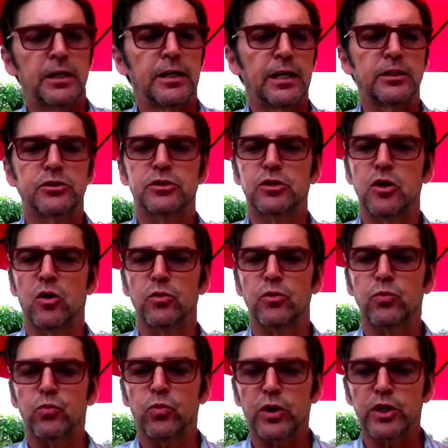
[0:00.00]
And so
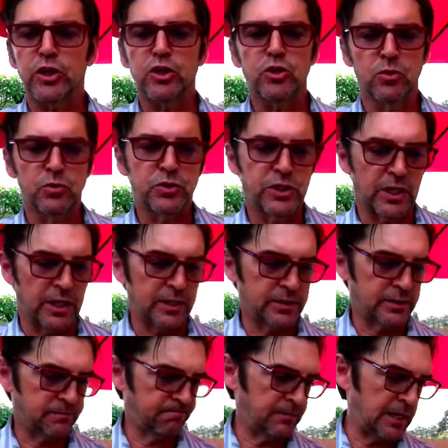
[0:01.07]
we're going to use
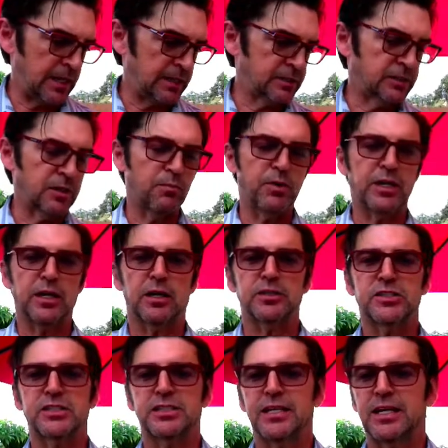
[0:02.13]
his and somebody
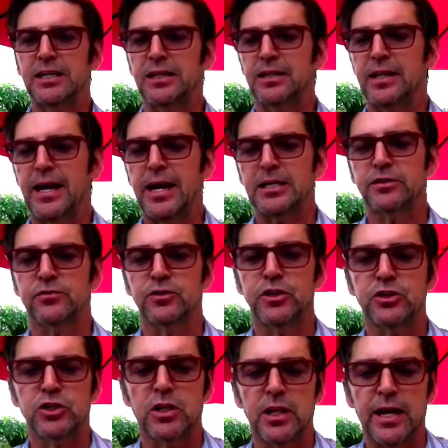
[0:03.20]
else's in class for
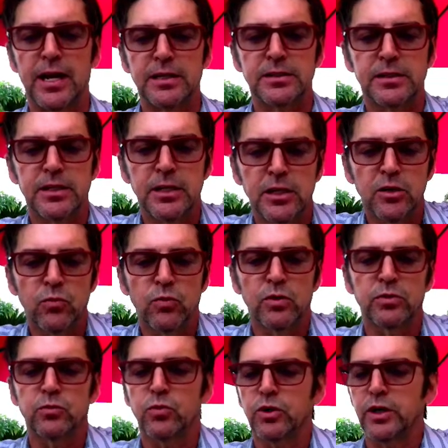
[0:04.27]
each class
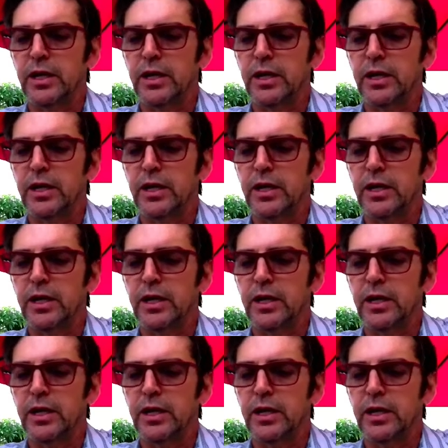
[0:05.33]
when we're